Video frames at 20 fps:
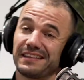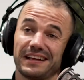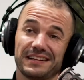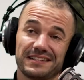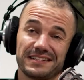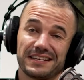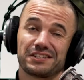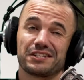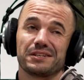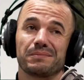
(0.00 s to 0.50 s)

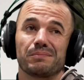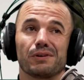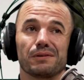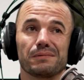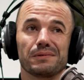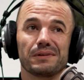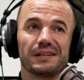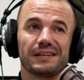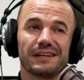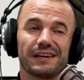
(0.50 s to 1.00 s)
that's actually
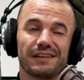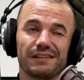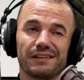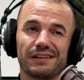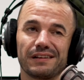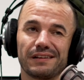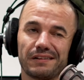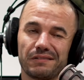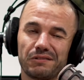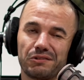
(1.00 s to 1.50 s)
probably now that
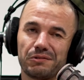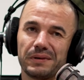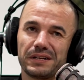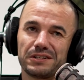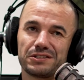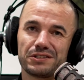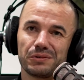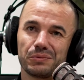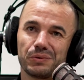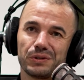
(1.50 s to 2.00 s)
you
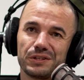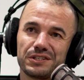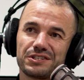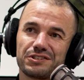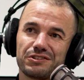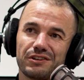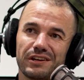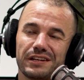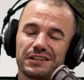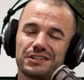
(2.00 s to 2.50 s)
mentioned the word
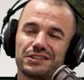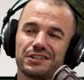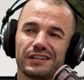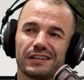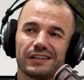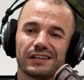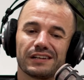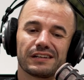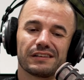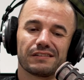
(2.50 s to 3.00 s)
strategy.
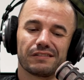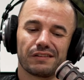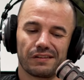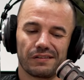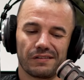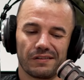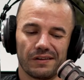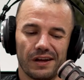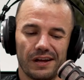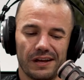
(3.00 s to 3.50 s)
Like,
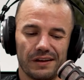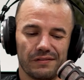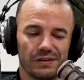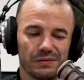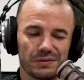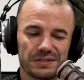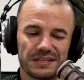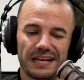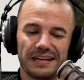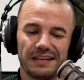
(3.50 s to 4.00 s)
if there
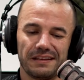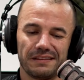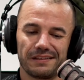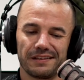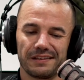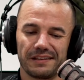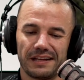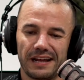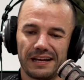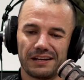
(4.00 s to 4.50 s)
was
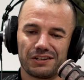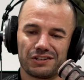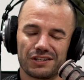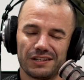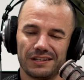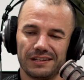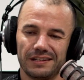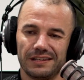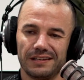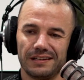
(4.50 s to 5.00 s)
anything that
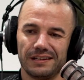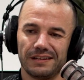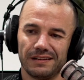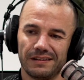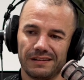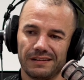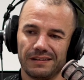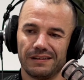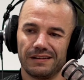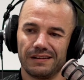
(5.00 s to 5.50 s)
actually,
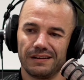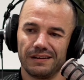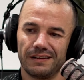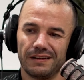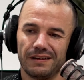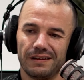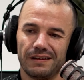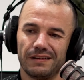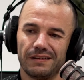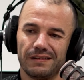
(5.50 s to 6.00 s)

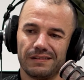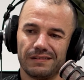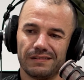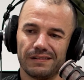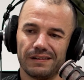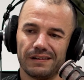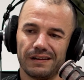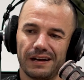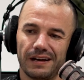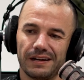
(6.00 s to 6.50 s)

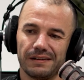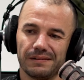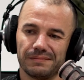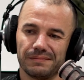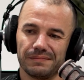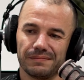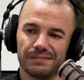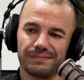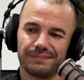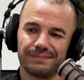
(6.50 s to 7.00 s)

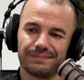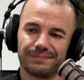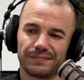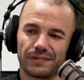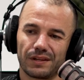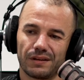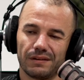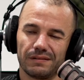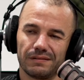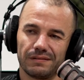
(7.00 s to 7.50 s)
um,
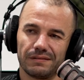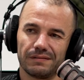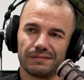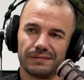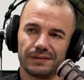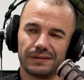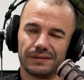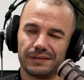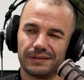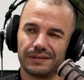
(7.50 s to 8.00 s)

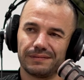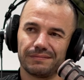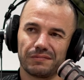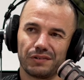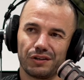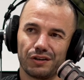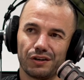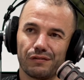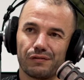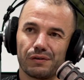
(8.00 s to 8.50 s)

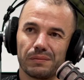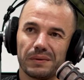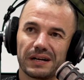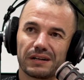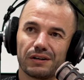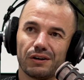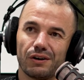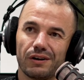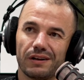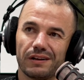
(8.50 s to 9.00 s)
you know, from
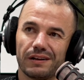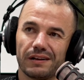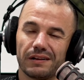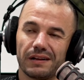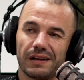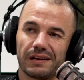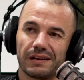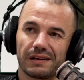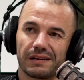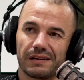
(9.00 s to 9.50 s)
like a
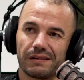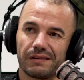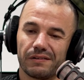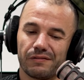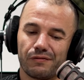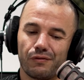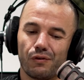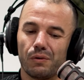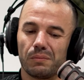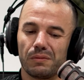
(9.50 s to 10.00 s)
like a
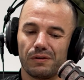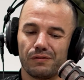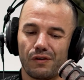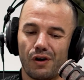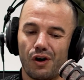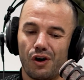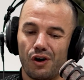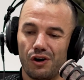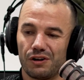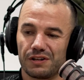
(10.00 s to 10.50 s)
form of
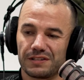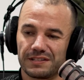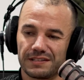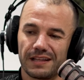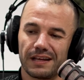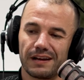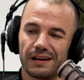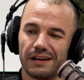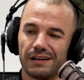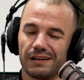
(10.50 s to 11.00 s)
art
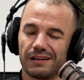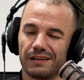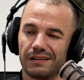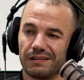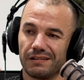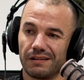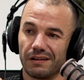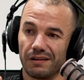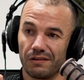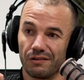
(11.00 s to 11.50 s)
that I
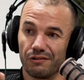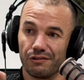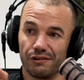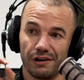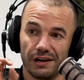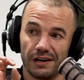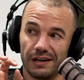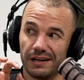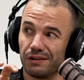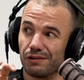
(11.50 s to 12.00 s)

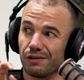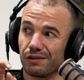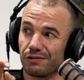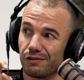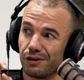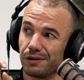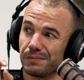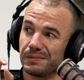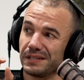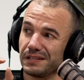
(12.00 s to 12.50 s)
really got
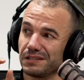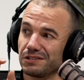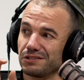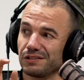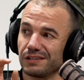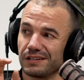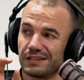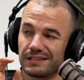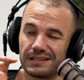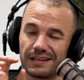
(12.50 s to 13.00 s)
roped into
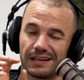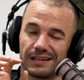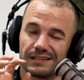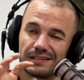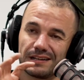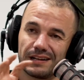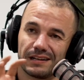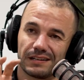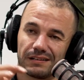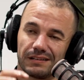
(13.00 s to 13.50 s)
as,
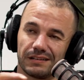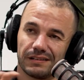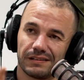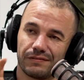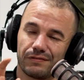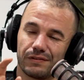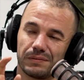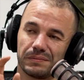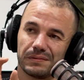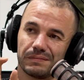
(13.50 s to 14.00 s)
as like a,
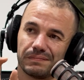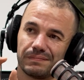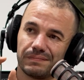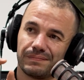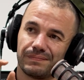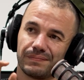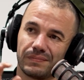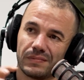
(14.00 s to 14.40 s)
from